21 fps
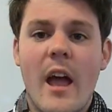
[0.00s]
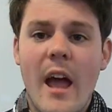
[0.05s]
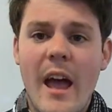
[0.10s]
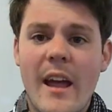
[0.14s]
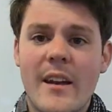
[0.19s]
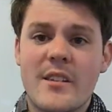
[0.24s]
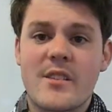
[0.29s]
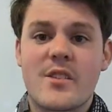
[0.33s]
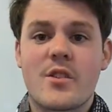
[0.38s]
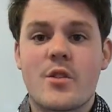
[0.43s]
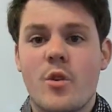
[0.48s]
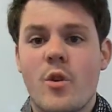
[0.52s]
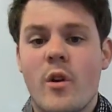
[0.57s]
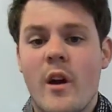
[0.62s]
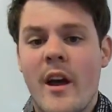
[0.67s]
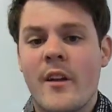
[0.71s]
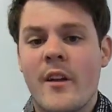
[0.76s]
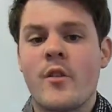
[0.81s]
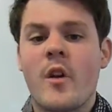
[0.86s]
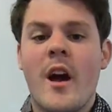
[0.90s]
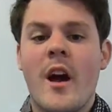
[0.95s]
At its core,
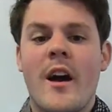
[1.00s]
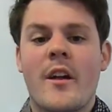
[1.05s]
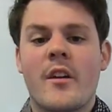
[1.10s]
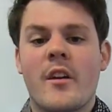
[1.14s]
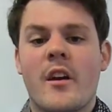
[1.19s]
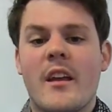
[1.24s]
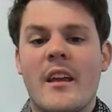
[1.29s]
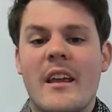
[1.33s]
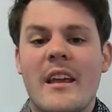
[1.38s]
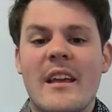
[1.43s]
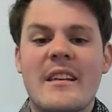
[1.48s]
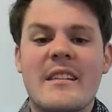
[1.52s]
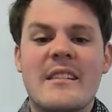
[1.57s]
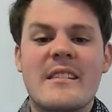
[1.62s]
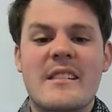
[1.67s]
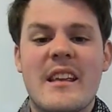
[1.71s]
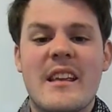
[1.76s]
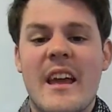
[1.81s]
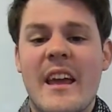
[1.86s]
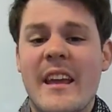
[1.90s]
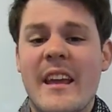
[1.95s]
Anohana
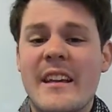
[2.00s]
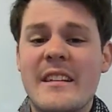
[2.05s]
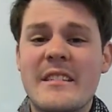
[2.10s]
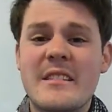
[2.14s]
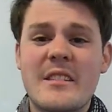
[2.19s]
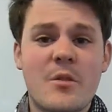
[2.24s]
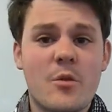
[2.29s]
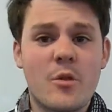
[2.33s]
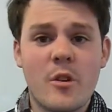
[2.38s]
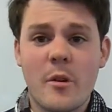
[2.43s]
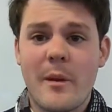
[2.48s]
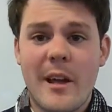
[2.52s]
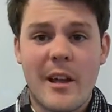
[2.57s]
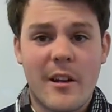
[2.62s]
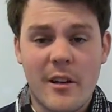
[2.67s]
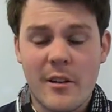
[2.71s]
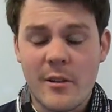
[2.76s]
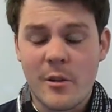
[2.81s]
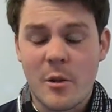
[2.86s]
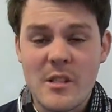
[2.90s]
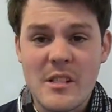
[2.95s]
is a story
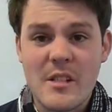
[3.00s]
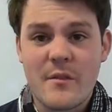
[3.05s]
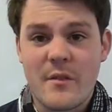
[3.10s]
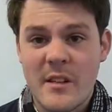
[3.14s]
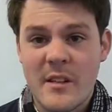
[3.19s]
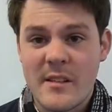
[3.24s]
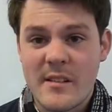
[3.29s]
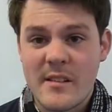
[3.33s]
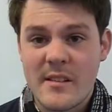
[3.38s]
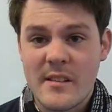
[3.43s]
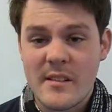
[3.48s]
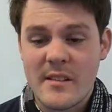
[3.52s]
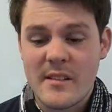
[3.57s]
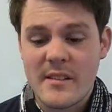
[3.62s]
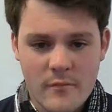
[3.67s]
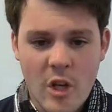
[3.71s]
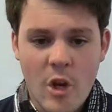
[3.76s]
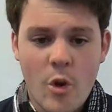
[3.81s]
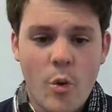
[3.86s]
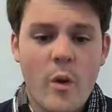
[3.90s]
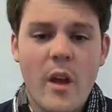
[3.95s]
about a loss of
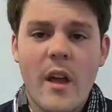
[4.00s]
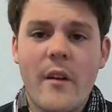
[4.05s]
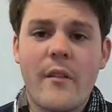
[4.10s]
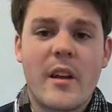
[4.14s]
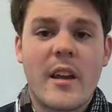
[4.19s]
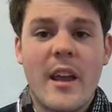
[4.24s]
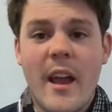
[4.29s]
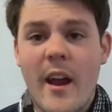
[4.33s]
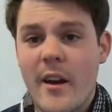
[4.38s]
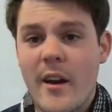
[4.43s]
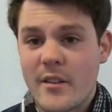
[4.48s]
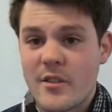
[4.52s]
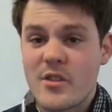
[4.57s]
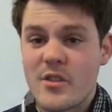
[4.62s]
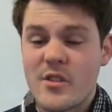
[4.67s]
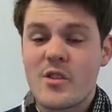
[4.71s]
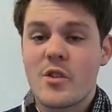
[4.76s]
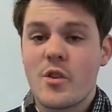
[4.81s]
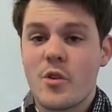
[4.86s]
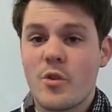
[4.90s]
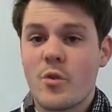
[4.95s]
innocence. We have our
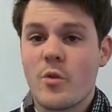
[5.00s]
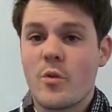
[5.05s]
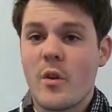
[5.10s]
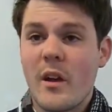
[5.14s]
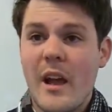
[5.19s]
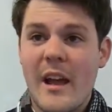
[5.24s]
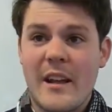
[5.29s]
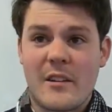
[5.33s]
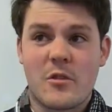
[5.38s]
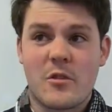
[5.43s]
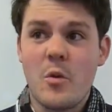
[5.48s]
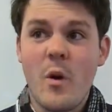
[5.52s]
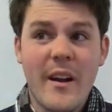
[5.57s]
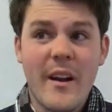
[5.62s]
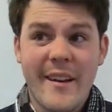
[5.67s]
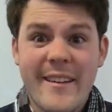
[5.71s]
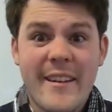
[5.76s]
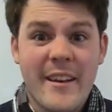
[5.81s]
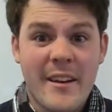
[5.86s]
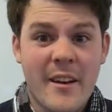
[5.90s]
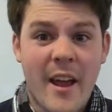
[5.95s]
characters who, at
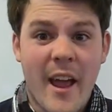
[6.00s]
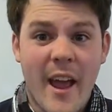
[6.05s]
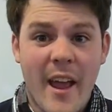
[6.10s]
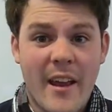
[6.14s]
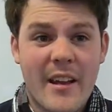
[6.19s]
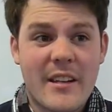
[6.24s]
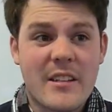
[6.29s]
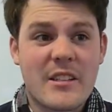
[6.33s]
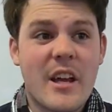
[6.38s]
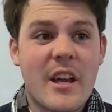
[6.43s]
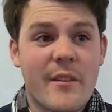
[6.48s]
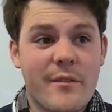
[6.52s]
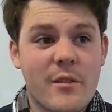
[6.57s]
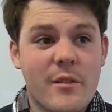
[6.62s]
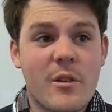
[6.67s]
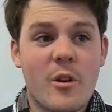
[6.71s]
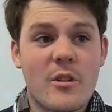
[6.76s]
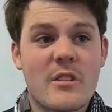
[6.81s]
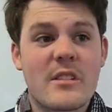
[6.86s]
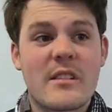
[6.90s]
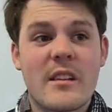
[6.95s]
quite a young age, have
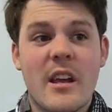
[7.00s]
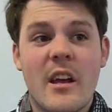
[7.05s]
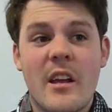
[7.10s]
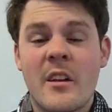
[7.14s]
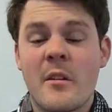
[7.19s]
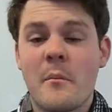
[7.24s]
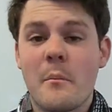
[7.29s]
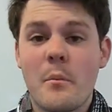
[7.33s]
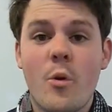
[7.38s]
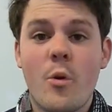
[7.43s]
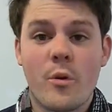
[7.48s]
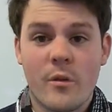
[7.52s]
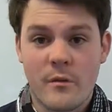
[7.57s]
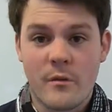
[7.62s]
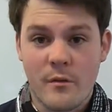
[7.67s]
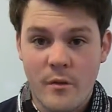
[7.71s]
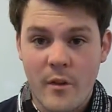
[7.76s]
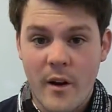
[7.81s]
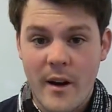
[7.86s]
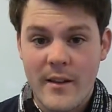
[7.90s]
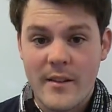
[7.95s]
lost an
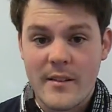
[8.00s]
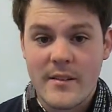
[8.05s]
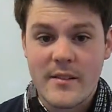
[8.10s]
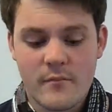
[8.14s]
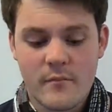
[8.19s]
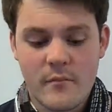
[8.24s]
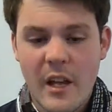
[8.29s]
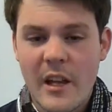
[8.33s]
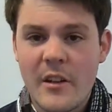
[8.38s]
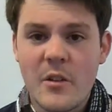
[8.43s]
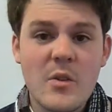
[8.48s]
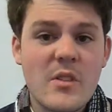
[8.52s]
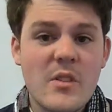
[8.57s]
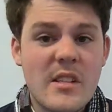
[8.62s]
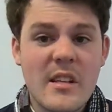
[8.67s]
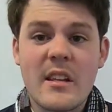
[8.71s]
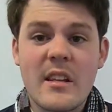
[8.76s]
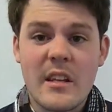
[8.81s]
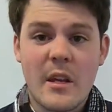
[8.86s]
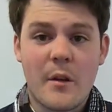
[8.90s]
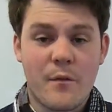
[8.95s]
important friend. And you
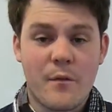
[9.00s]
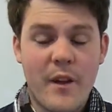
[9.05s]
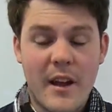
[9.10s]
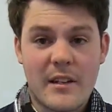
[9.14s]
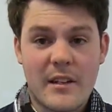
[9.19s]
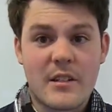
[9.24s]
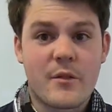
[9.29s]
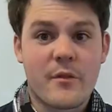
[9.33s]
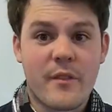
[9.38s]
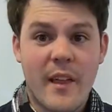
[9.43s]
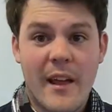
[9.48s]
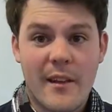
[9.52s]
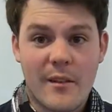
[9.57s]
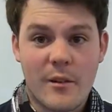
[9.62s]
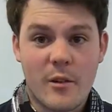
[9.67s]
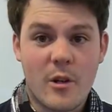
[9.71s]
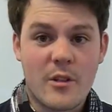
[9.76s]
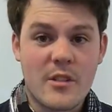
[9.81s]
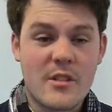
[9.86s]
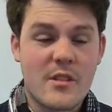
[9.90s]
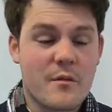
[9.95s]
see the effect of that
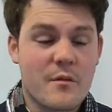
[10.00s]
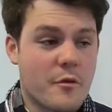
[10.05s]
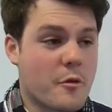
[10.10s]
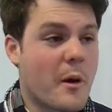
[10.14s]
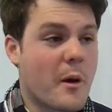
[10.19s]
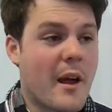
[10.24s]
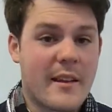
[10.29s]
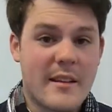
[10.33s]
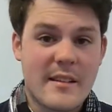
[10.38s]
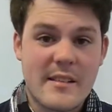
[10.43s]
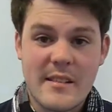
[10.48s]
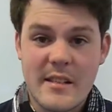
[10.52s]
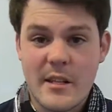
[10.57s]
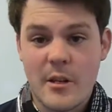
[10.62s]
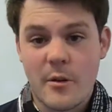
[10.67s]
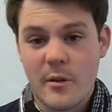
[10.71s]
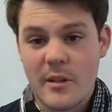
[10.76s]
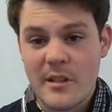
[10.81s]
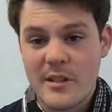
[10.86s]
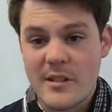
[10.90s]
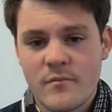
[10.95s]
loss throughout the
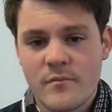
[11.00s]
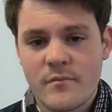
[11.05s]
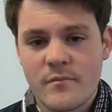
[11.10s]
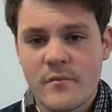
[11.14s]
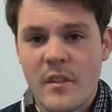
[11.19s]
series.